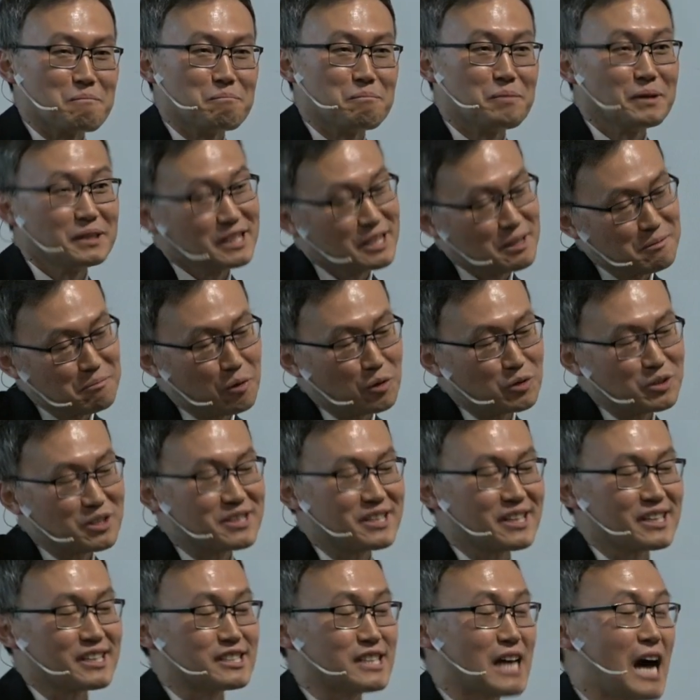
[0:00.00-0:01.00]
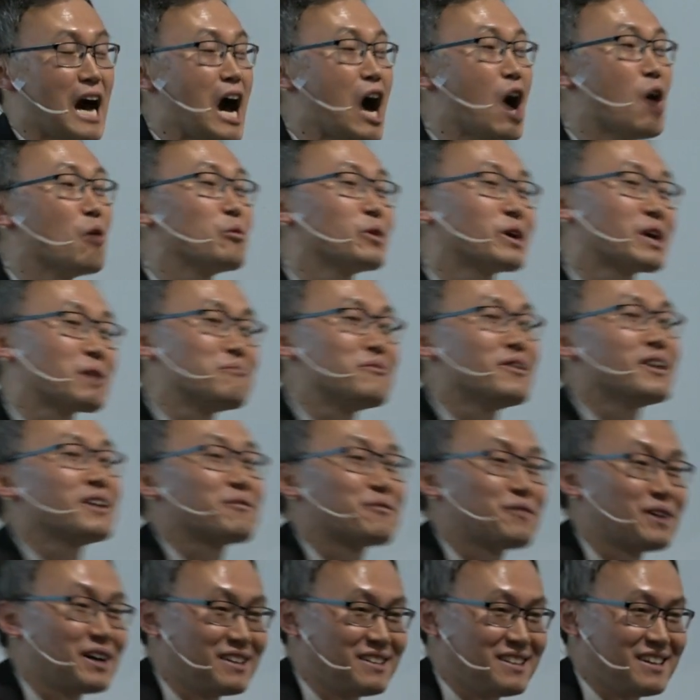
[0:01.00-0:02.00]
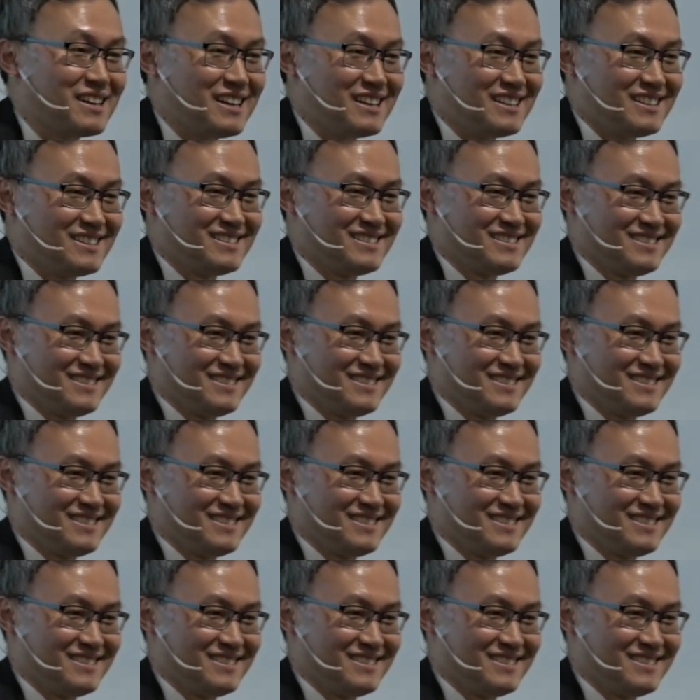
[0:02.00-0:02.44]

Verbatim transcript: But important thing is how we can verify that.